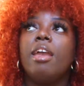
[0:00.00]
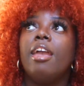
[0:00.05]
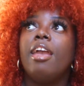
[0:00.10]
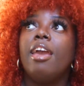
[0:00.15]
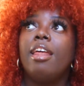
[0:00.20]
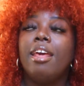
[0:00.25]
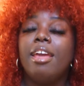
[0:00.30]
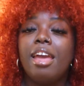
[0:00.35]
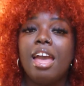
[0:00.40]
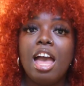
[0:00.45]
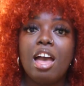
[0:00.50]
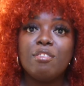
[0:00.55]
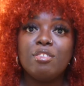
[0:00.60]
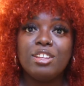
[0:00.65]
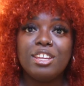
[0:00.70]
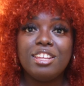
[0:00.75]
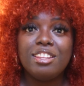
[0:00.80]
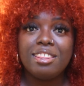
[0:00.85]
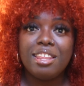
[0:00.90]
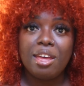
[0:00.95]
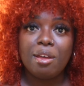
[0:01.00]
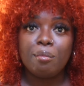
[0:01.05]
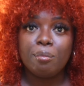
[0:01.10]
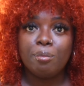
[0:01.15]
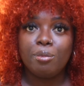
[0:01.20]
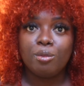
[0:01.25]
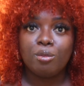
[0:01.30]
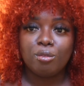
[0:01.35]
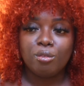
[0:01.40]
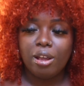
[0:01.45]
And I have it in
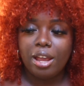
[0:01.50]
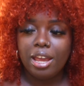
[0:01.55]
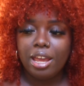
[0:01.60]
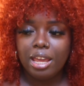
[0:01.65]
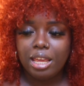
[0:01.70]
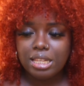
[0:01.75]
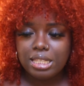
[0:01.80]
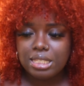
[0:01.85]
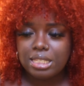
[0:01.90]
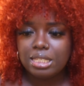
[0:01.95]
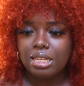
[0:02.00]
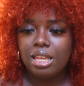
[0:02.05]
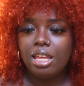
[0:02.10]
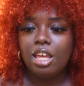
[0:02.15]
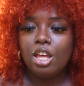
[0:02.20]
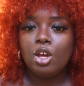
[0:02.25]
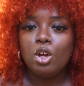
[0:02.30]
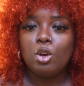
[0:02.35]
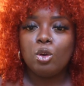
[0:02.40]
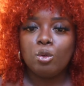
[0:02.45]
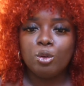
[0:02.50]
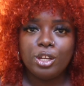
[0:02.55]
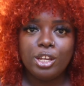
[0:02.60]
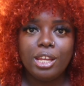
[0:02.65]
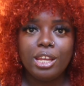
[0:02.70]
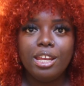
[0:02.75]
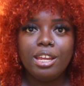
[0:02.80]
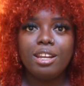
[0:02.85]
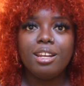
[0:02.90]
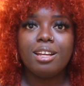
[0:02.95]
that bright
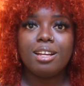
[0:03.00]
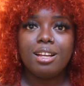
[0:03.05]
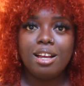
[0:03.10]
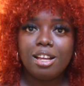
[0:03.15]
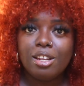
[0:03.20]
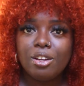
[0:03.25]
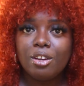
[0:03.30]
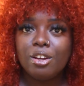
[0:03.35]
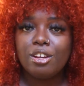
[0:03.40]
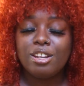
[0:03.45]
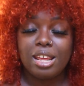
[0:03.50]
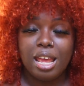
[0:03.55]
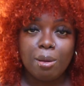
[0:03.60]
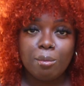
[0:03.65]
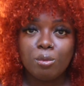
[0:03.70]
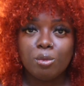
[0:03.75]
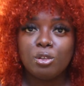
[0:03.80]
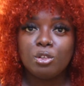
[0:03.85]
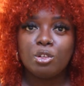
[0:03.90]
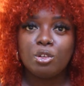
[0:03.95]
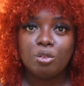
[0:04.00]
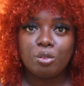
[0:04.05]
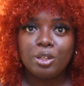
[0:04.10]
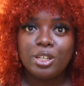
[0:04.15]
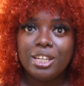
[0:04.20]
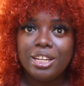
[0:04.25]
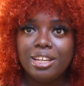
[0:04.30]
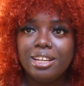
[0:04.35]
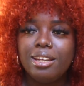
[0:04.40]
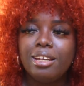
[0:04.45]
green color, an emerald
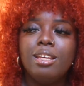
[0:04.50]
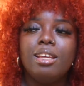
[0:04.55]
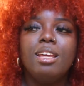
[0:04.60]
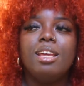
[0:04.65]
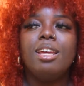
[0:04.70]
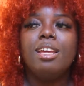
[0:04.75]
green.